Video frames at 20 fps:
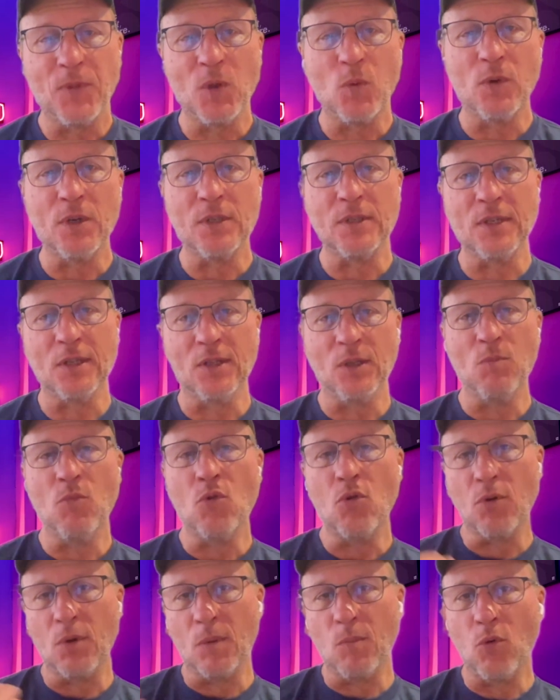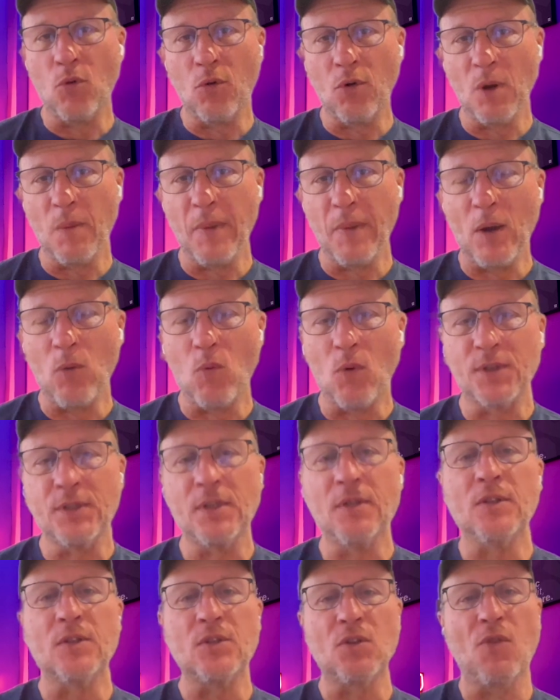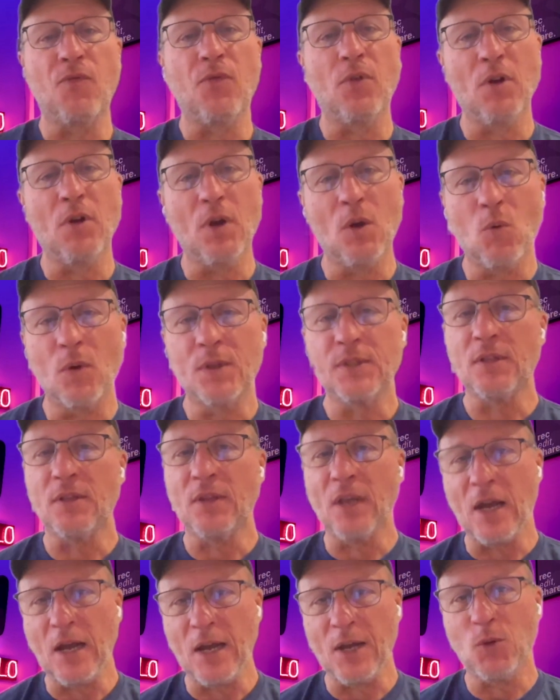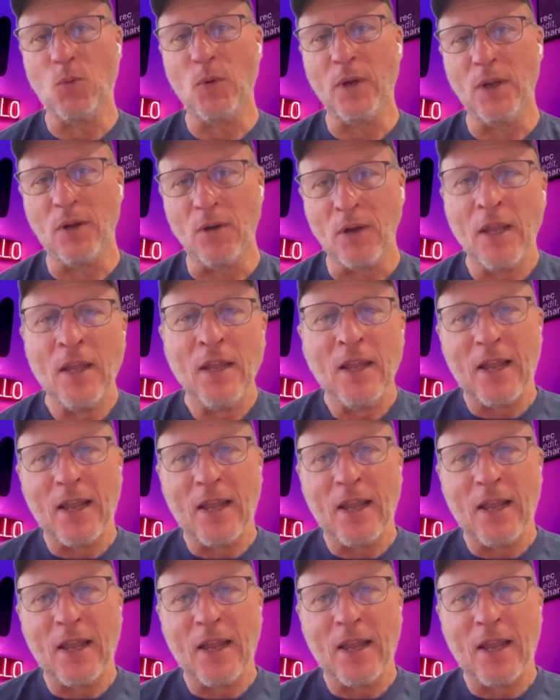They want to tell you more and more about what's in the software or what's in the hardware,